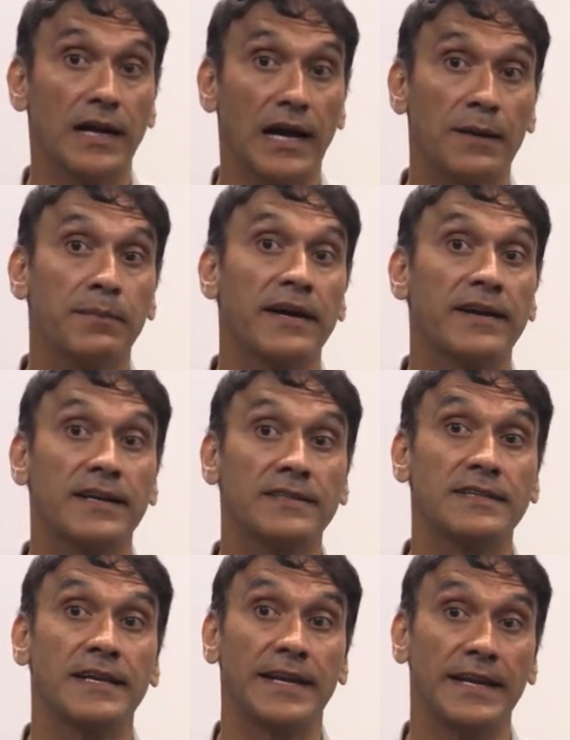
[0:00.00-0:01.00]
Almari
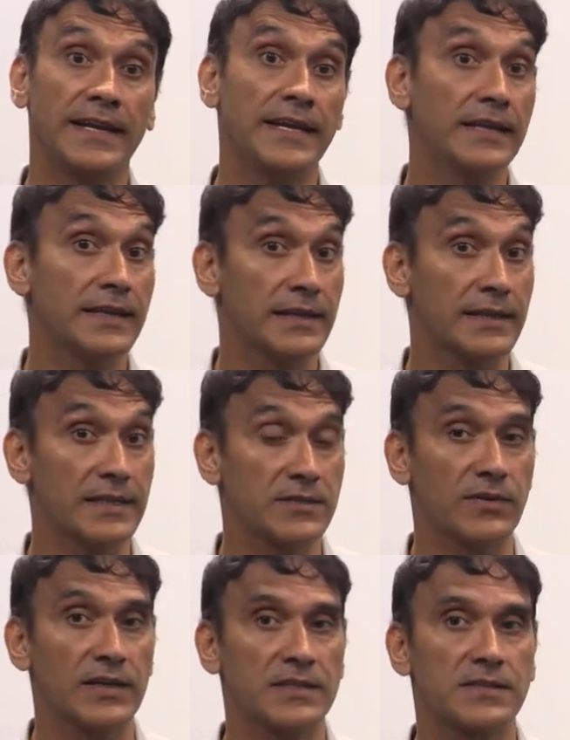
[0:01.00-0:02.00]
ends in E, that's
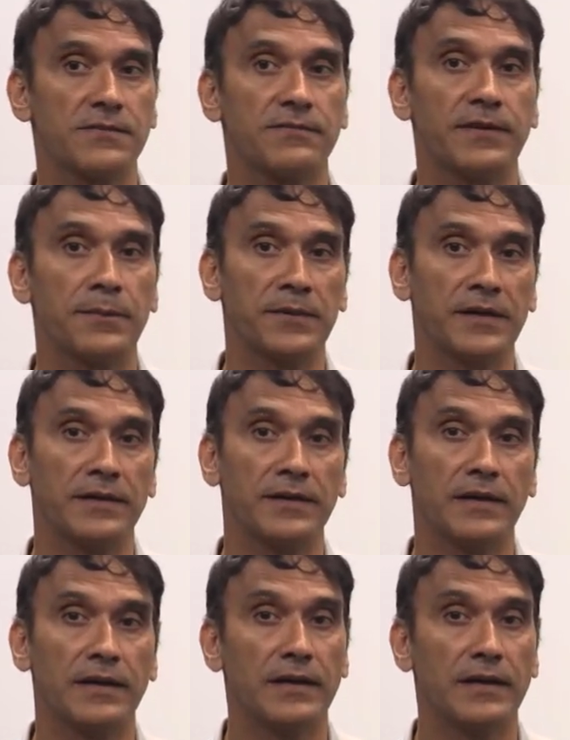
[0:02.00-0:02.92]
why it's feminine.